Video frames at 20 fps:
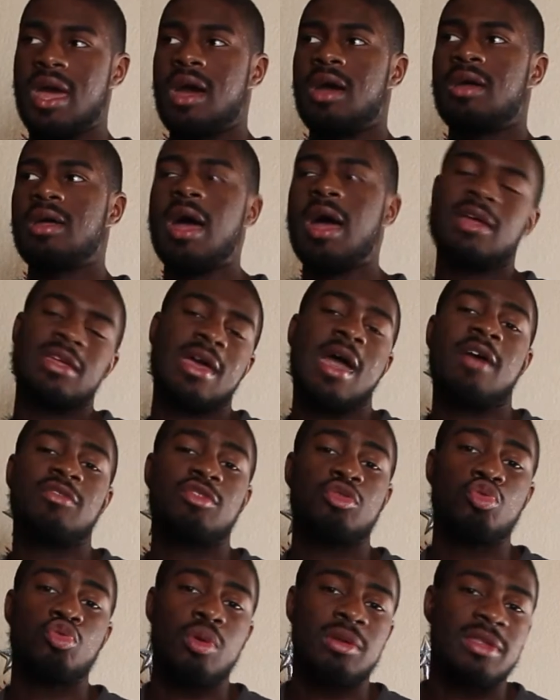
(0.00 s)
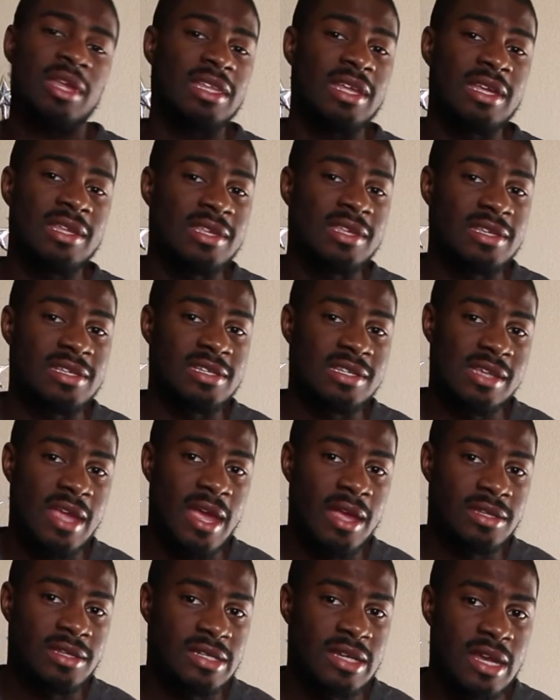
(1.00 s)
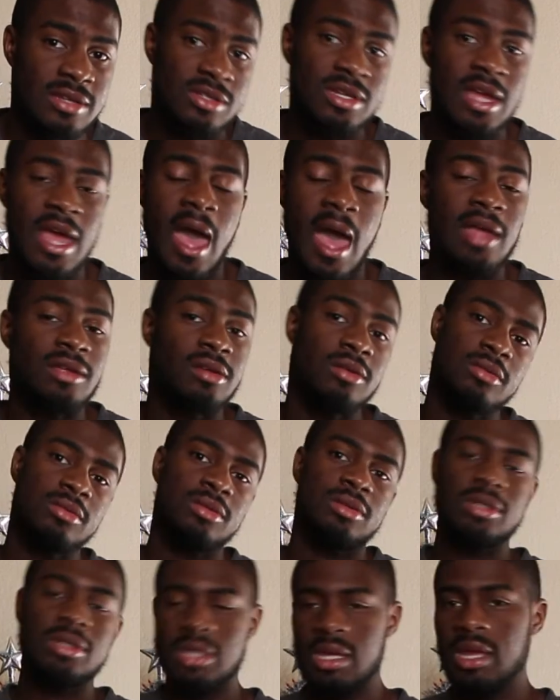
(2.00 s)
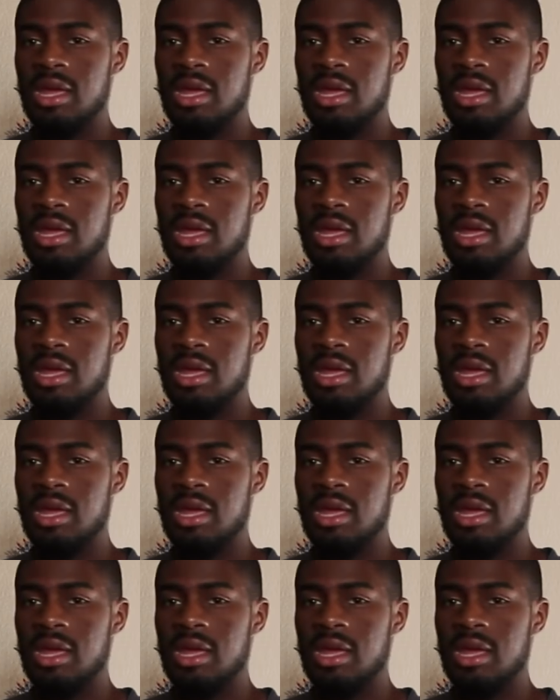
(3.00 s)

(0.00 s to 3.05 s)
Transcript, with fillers: I, I, after what they did to the Saints yesterday, I don't...